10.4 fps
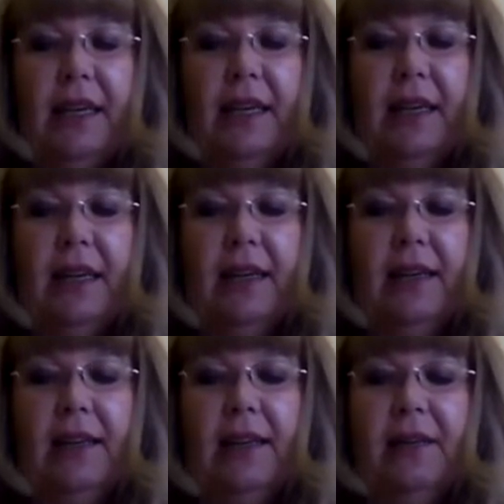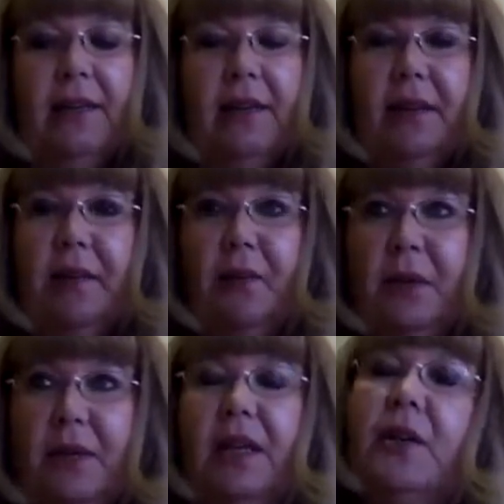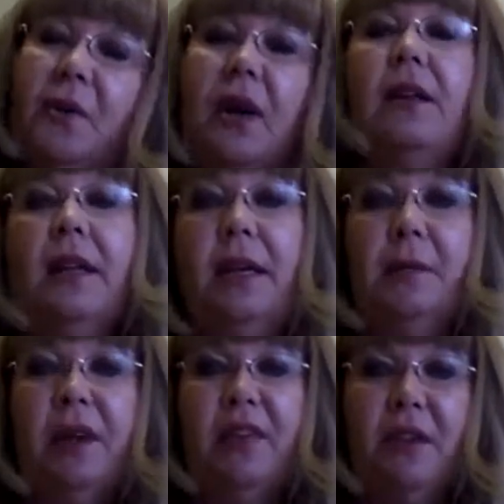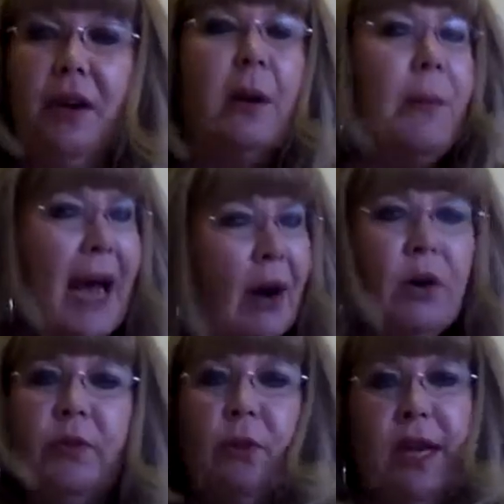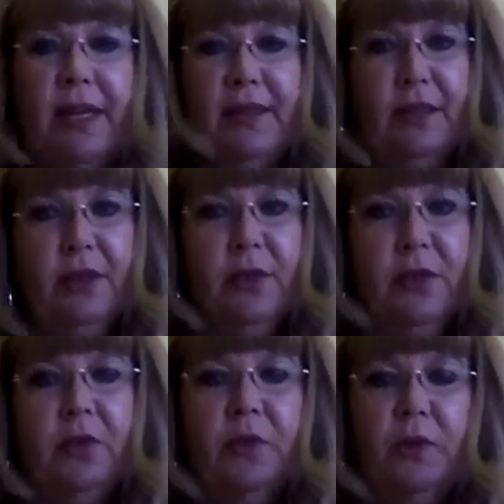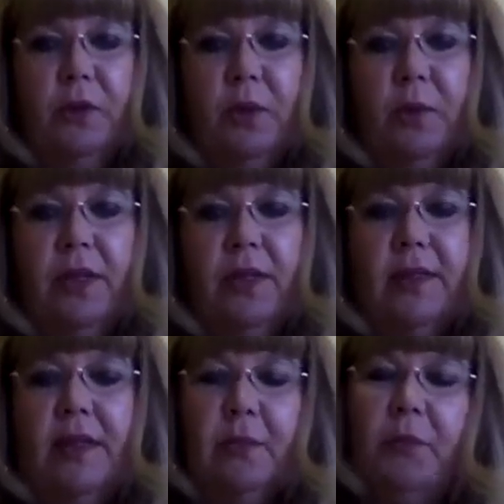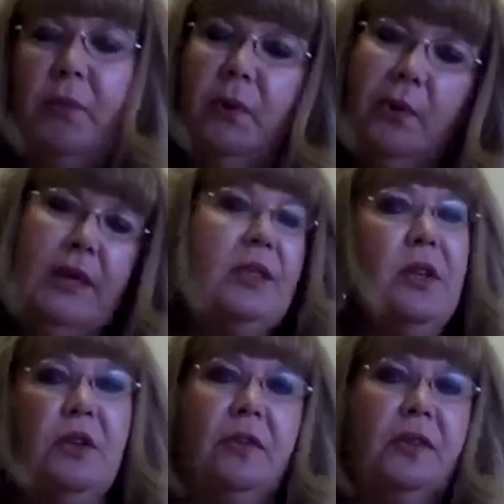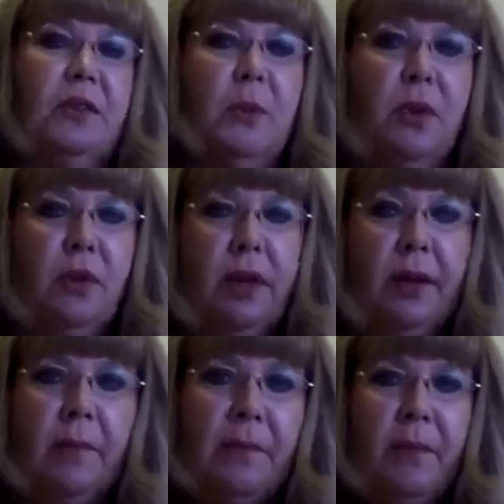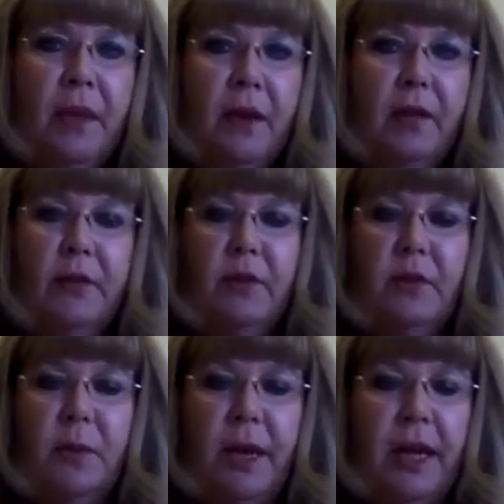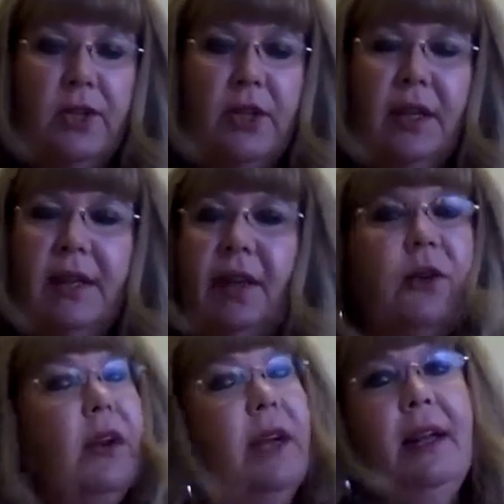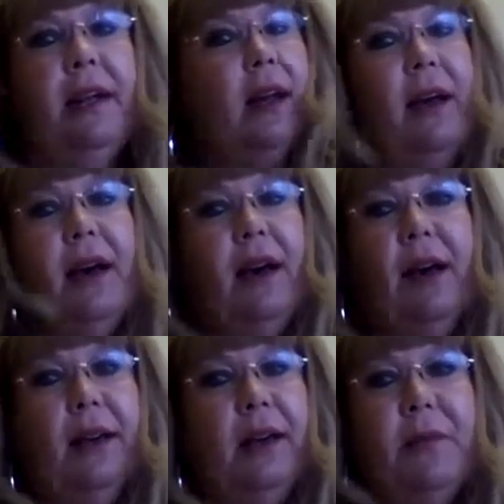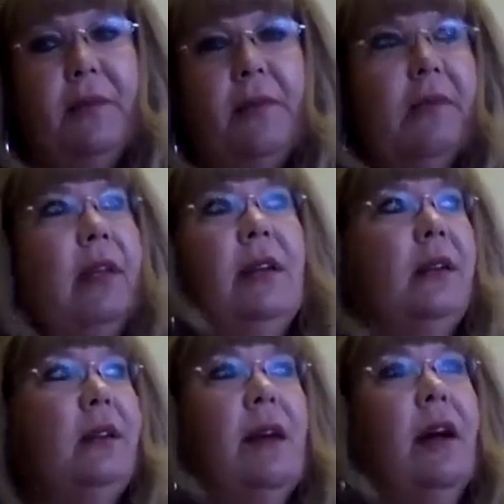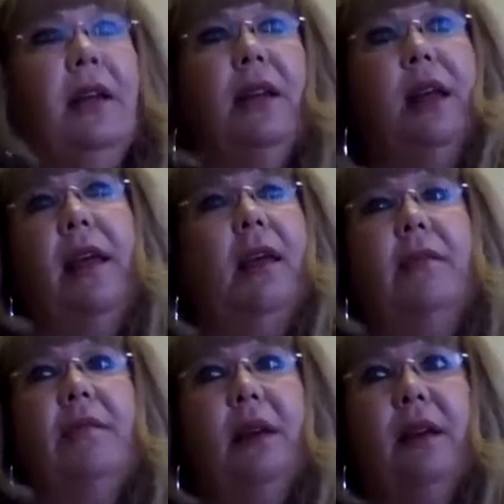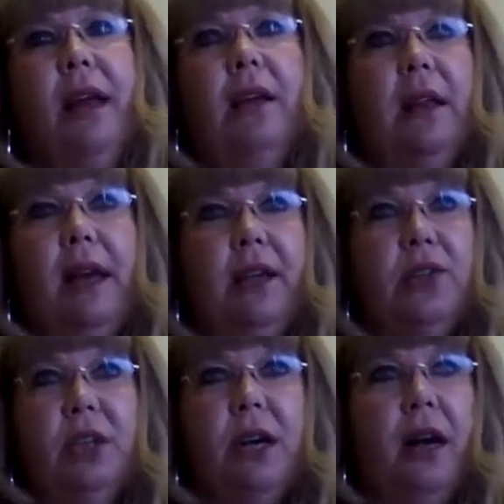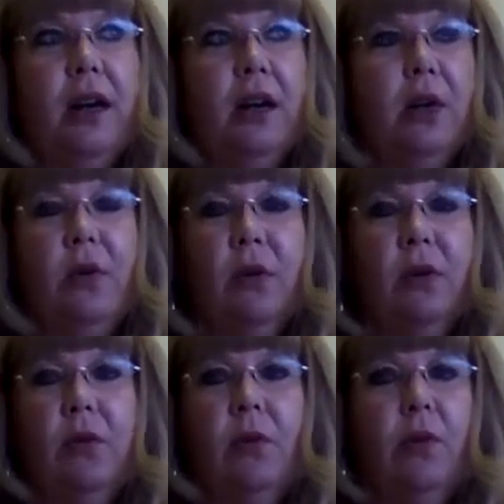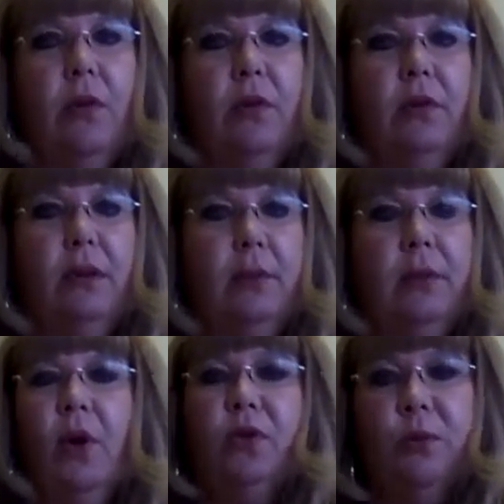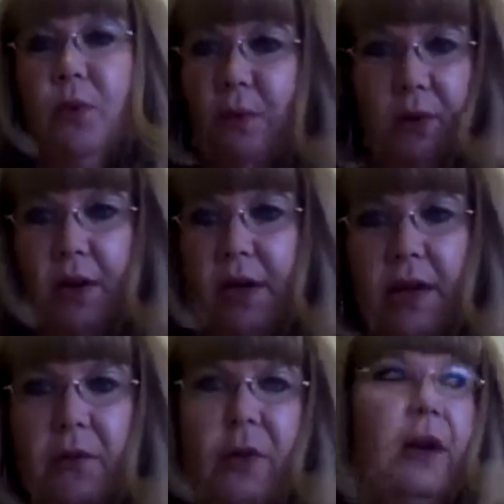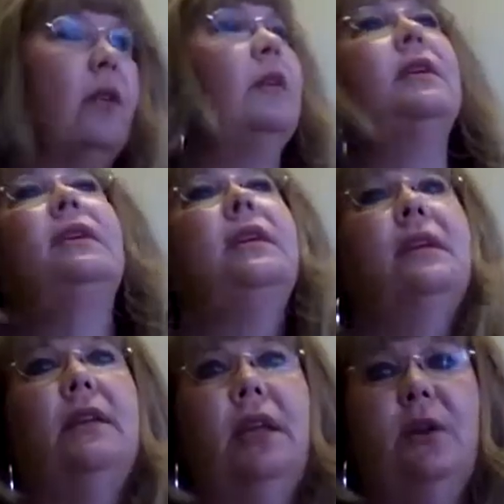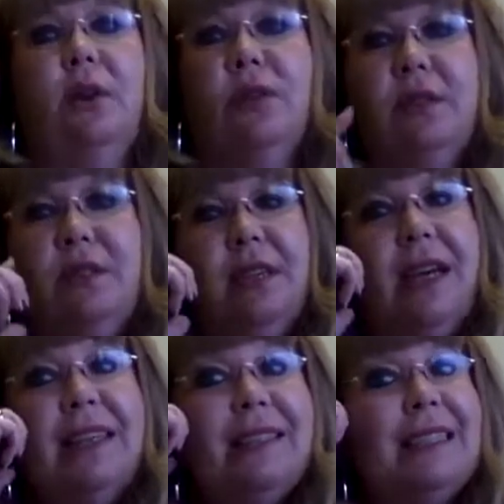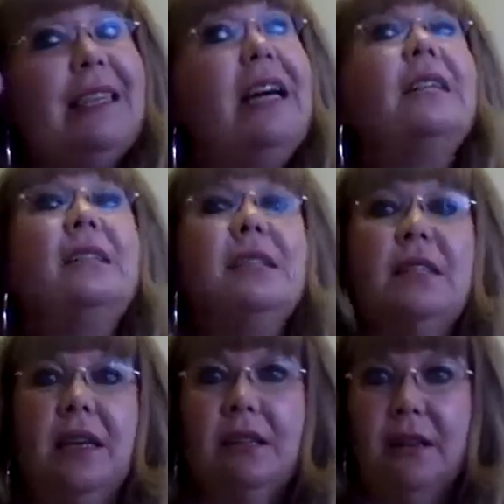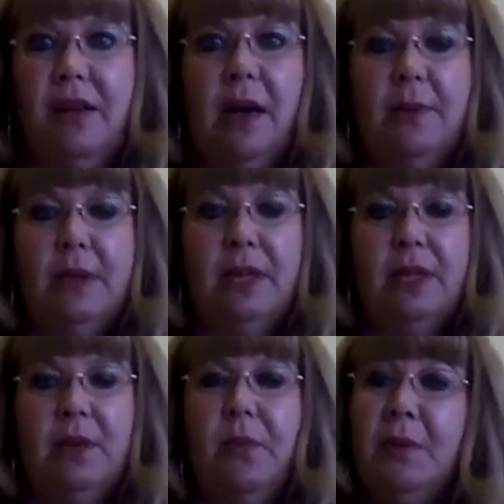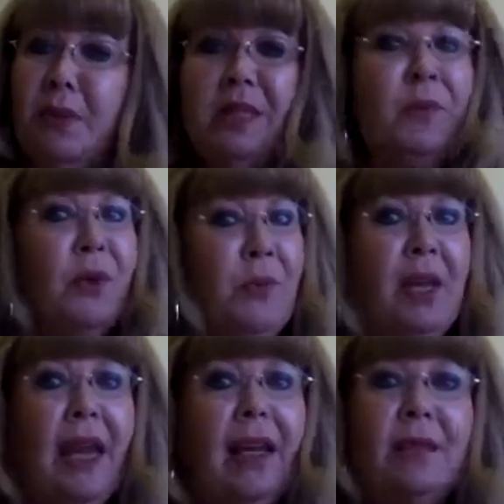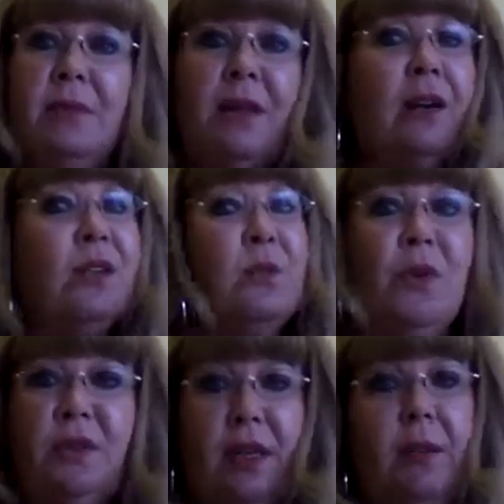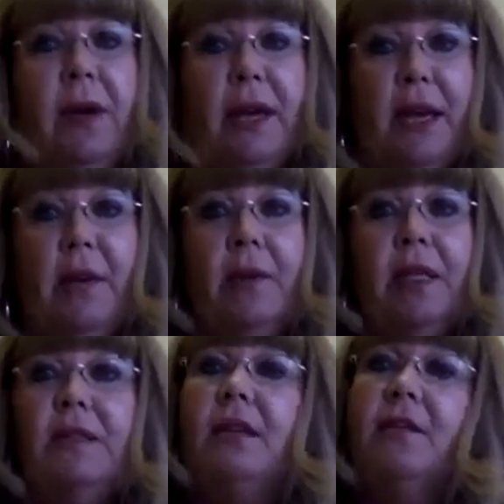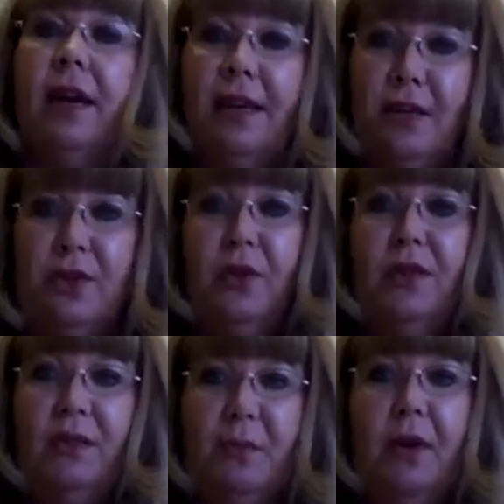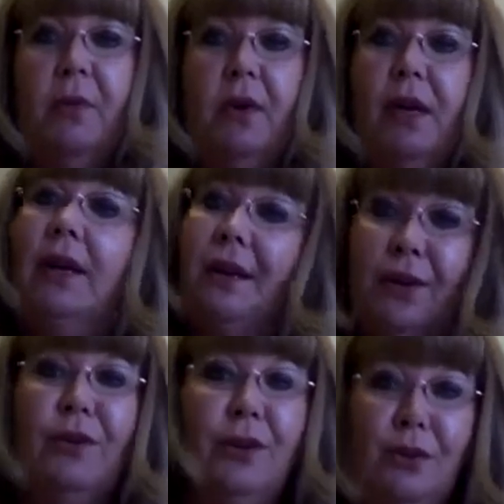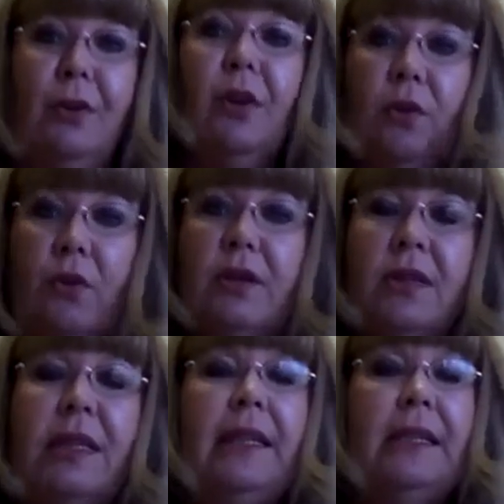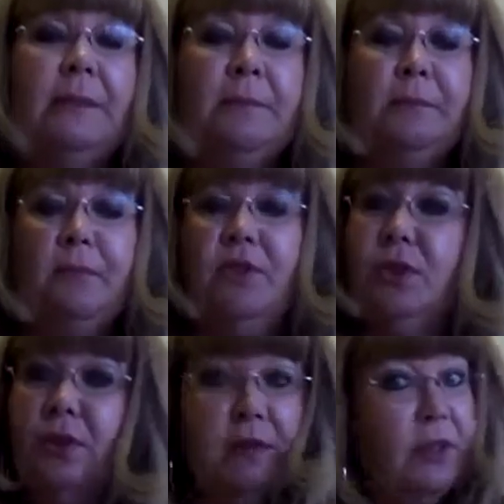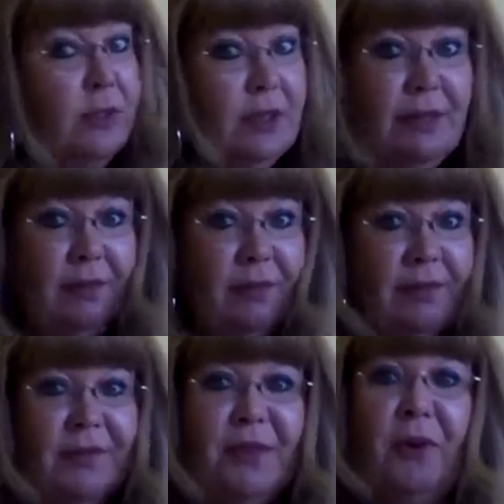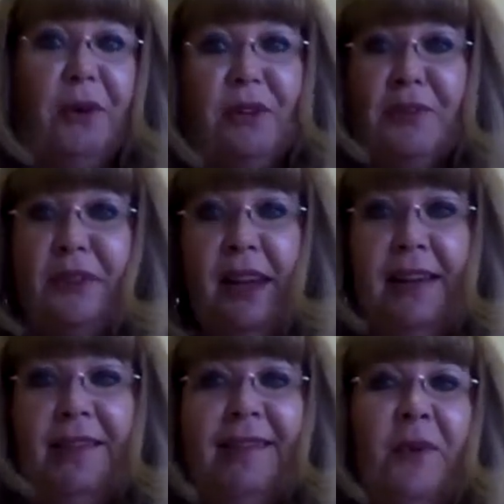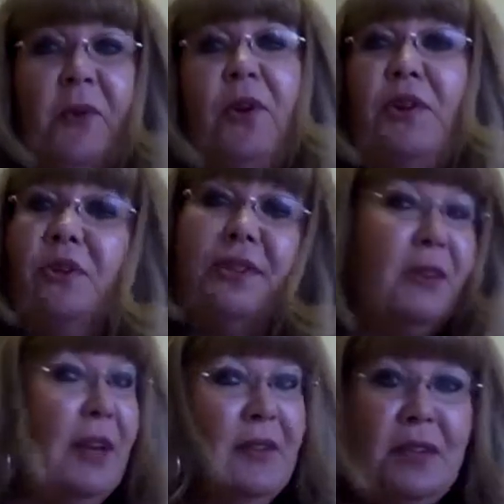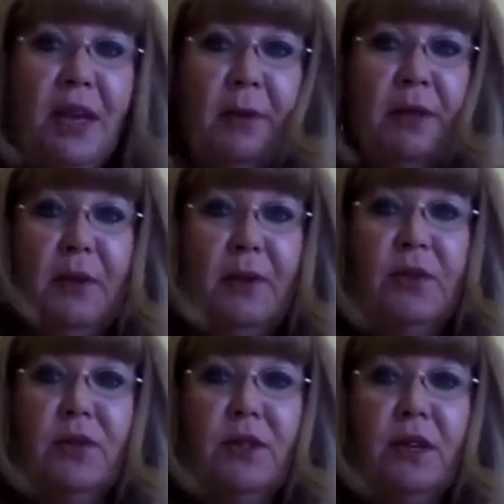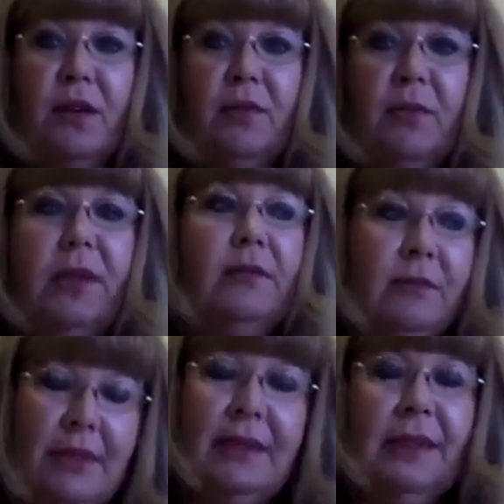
It when done correctly, can be a very powerful SEO tool for your business, increasing your visibility on the first page. Now, granted, I am not in an LA, a Chicago, or a Baltimore market where there's tons and tons and tons of competition. But Pittsburgh, PA is not a small city by any means. And if I can do this in my market, then you can do it in yours. Still confusing? Don't understand? Or you just don't have the time to do this yourself? Well,